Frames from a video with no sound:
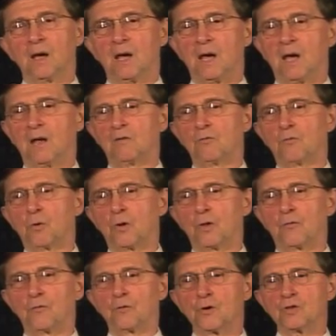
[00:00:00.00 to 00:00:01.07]
And for
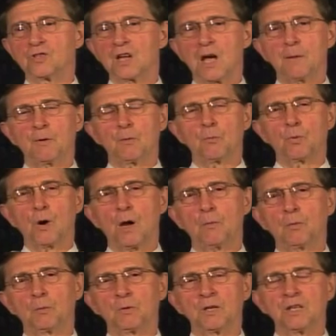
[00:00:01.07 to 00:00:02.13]
the first time in
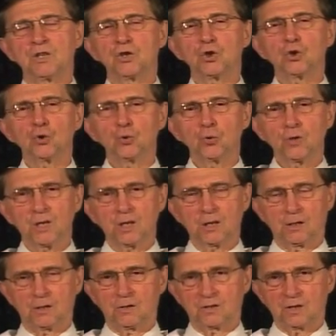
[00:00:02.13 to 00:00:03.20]
probably 2
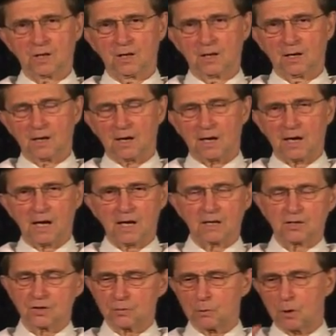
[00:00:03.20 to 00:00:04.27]
years, I had
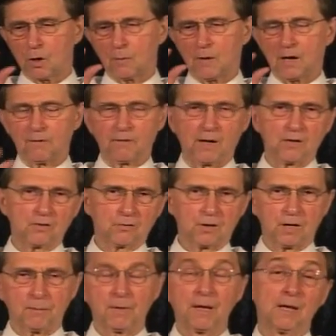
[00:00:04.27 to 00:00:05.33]
a small amount of ice
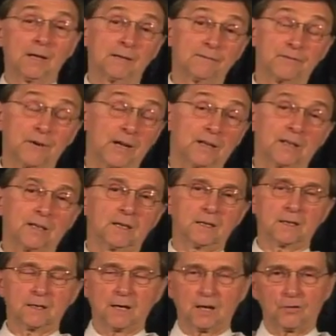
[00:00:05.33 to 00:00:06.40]
cream, and frankly, it
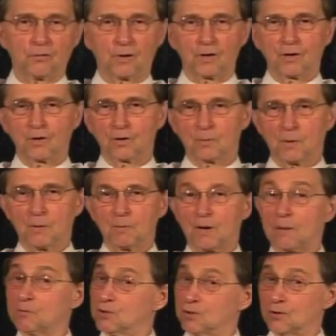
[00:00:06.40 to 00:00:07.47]
didn't taste very good to me,
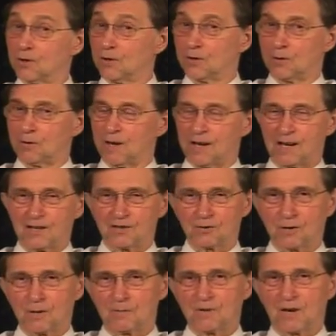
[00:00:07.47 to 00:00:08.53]
but I'm sure there are great ice
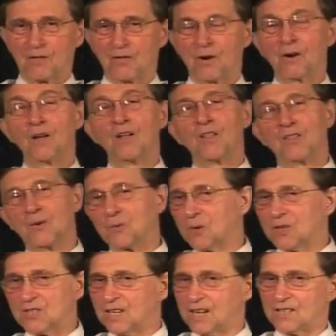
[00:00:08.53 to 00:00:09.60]
creams out there that
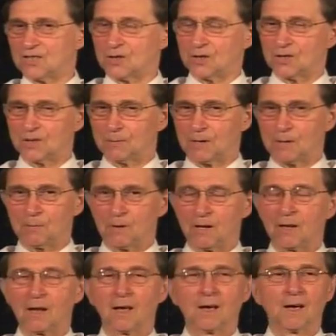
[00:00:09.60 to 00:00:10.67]
would taste good to me.
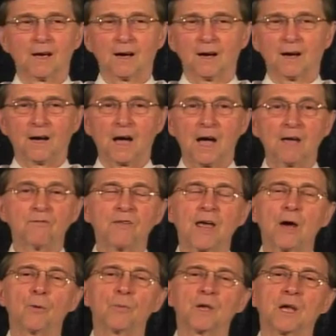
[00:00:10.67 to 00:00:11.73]
But I've
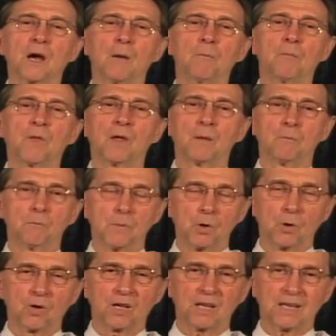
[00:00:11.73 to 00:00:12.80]
now become
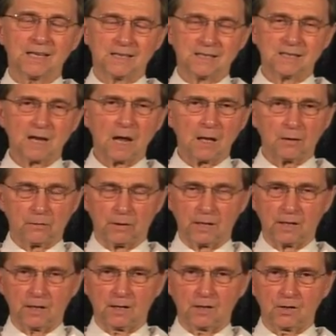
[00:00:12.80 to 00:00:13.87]
milk
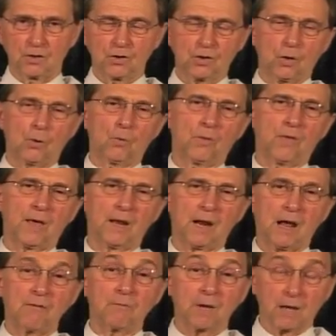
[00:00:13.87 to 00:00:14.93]
intolerant so
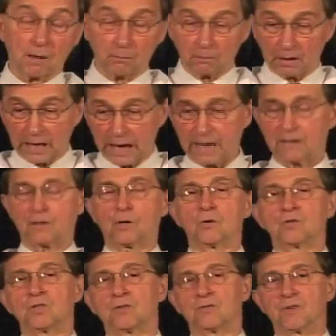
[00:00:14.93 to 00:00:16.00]
that I become
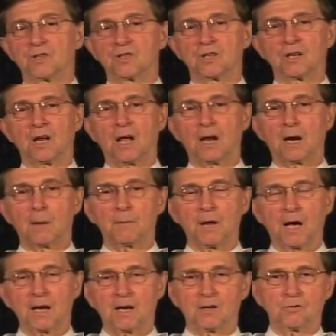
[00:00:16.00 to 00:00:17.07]
lactose deficient, and I'm
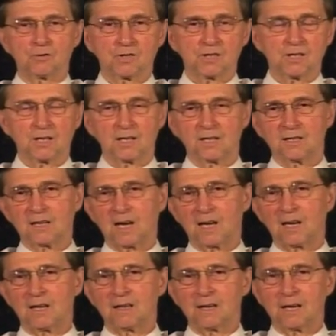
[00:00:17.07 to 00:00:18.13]
not interested in
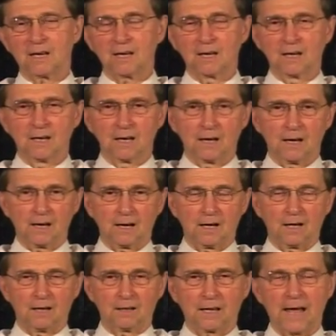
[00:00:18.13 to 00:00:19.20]
taking the
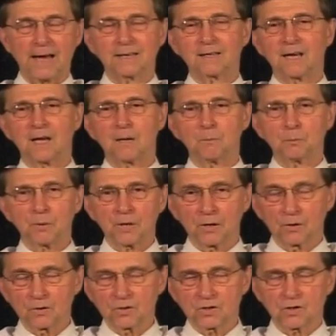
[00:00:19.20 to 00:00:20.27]
lactate
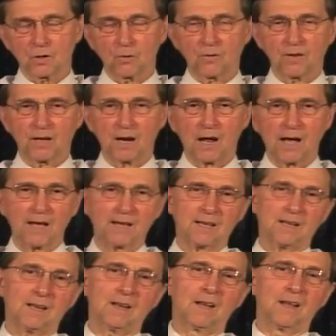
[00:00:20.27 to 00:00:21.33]
pills so that I
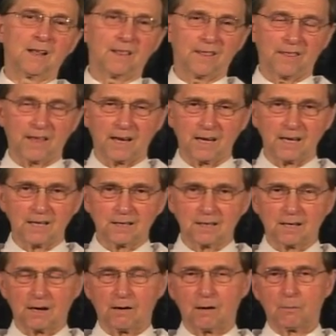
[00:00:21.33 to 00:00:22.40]
can then eat
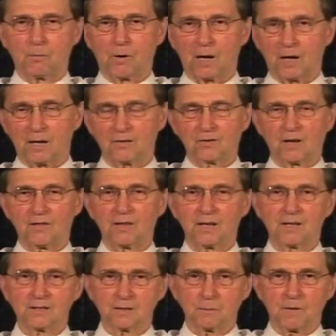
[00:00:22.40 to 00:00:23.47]
the dairy products. I
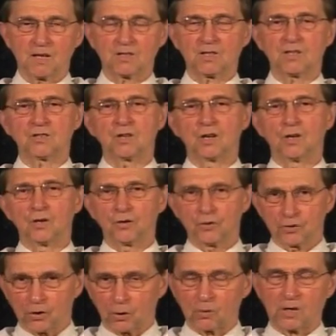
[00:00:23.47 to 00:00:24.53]
think it's a message,
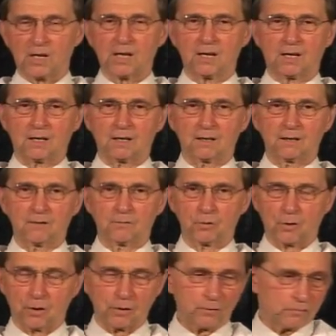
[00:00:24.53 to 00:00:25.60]
don't eat it.
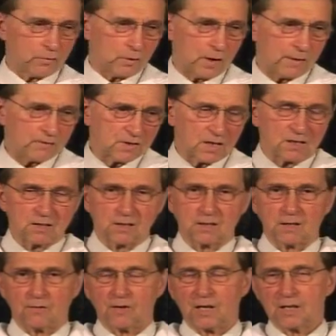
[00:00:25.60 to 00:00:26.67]
If you have
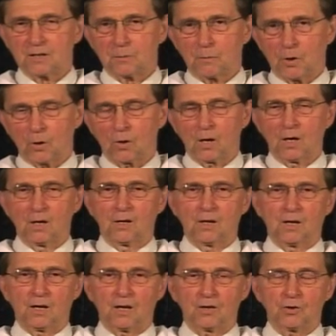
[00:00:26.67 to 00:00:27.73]
sensitivity to milk,
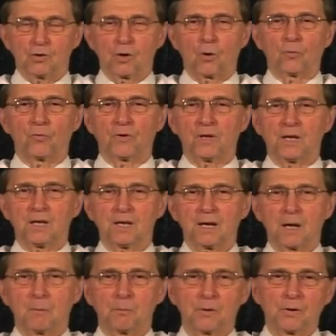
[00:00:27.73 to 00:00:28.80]
you don't need
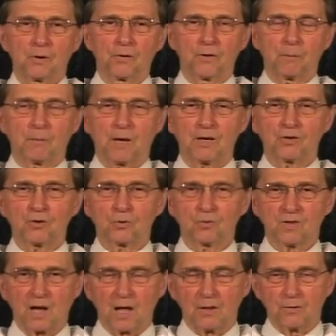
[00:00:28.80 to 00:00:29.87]
a pill that makes you
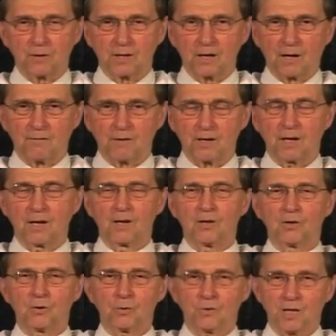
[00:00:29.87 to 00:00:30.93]
tolerant of it.
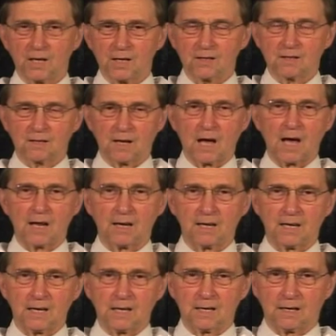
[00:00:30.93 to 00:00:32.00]
You need to not
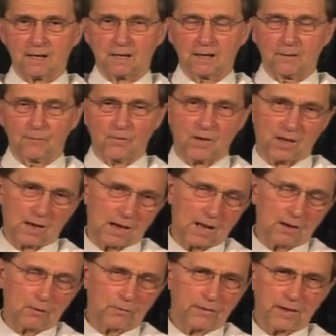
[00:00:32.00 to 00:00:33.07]
eat it. And
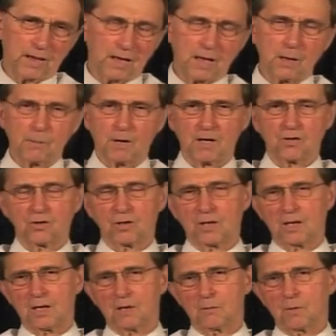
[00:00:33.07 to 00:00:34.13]
I don't think anybody
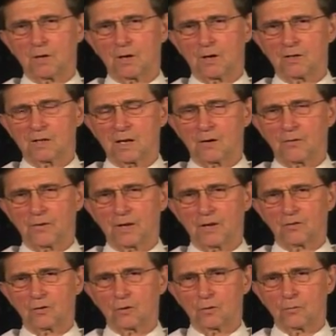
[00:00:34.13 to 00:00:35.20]
should eat it because I don't think
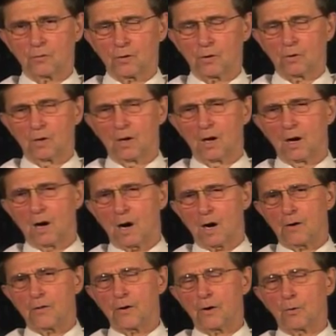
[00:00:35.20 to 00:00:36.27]
it's good for you.
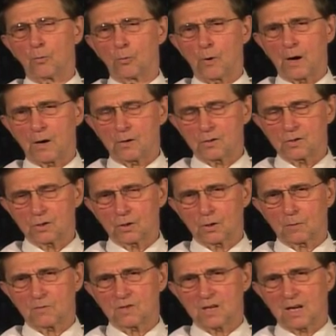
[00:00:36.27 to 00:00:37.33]
Are there rare
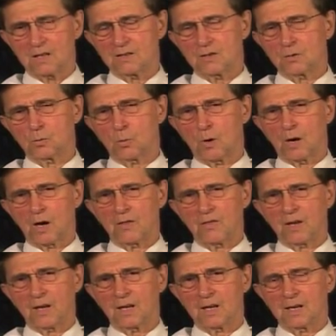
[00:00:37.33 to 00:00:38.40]
circumstances where I
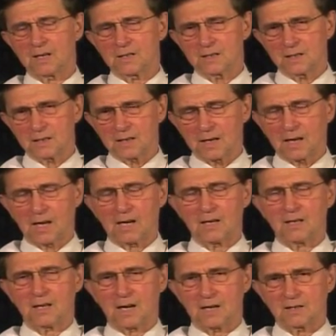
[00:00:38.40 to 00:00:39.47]
think it is
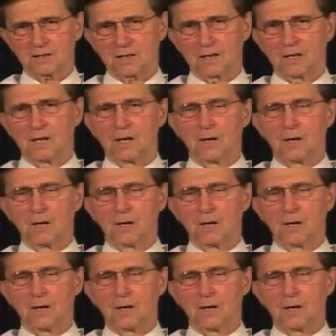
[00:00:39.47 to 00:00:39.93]
indicated? Yes.